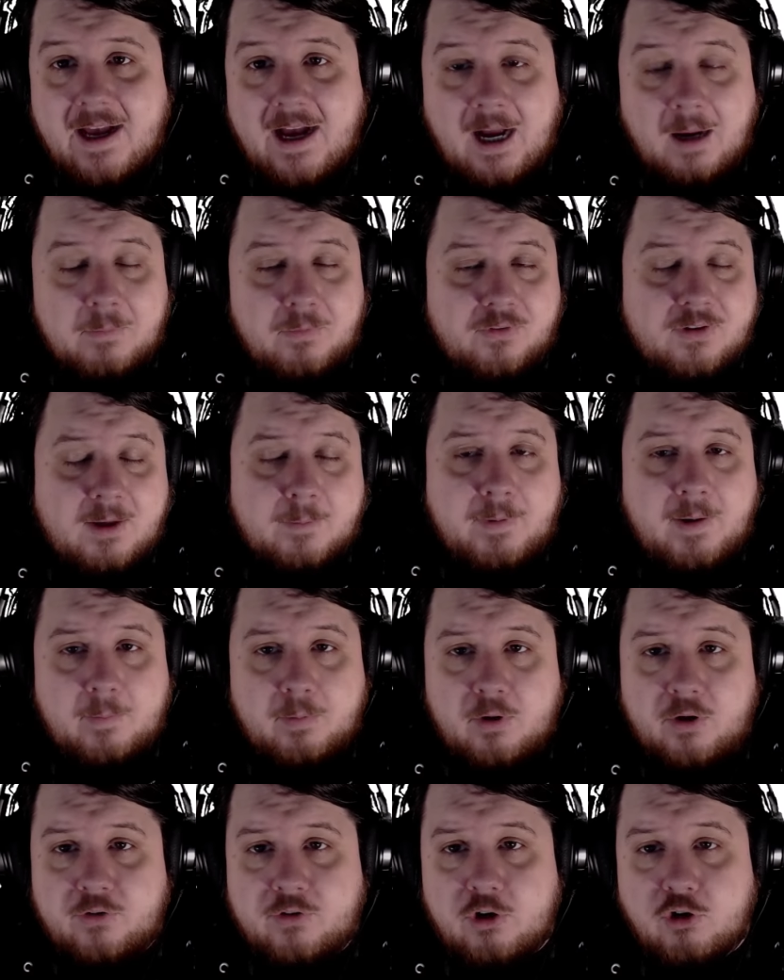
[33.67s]
I'm seeing
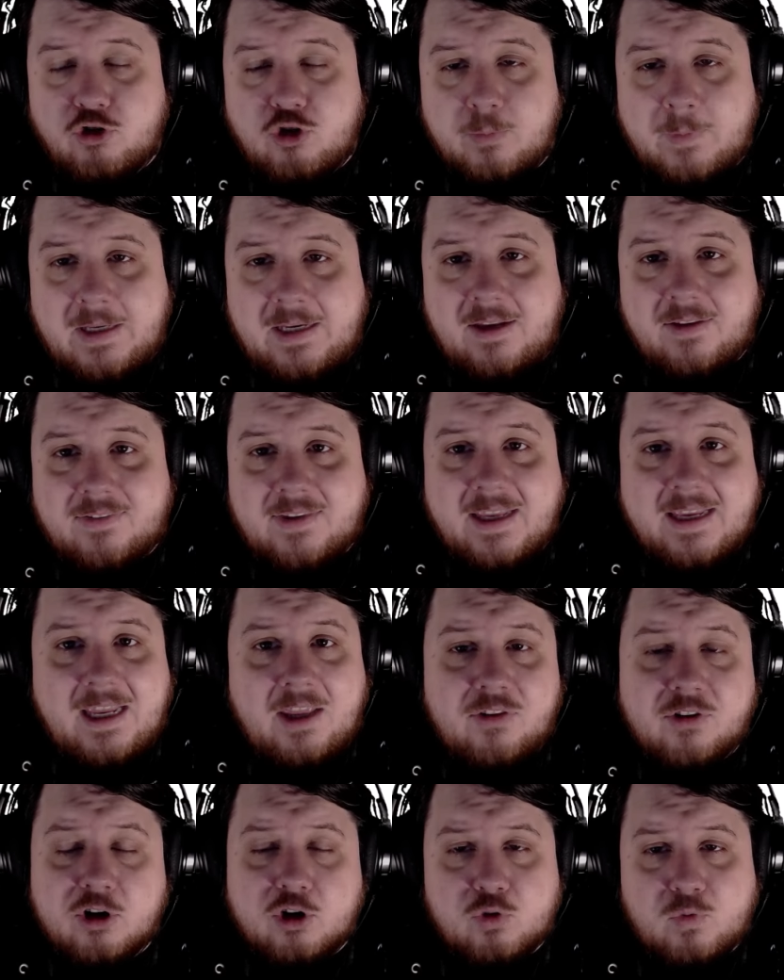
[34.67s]
people on social media saying
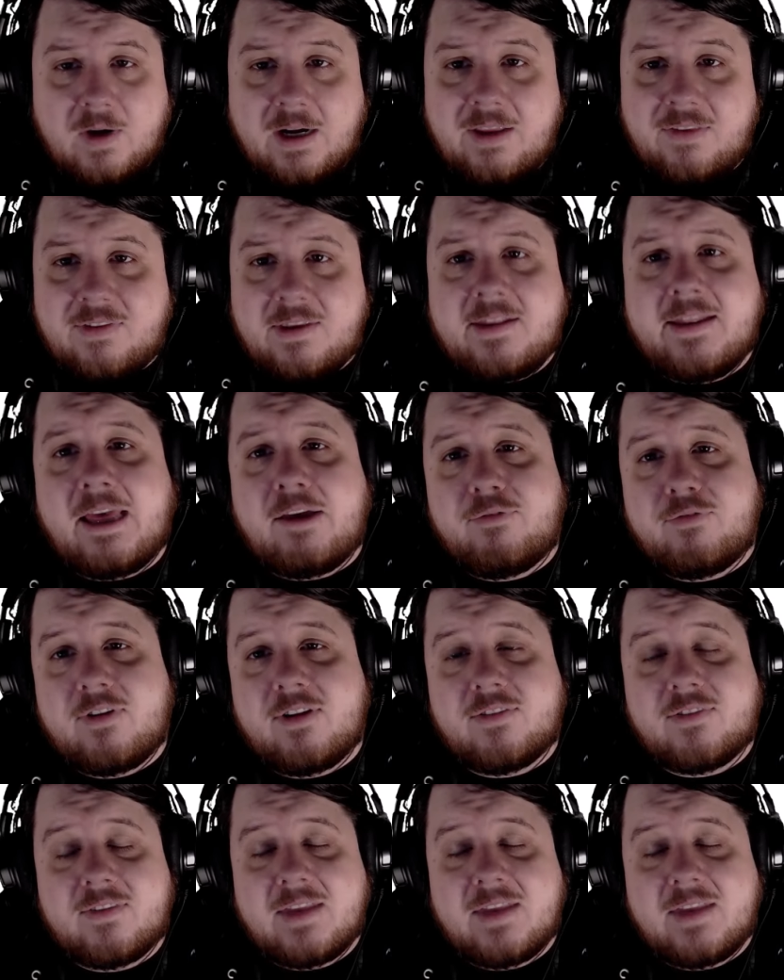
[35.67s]
he's a crazy leftist.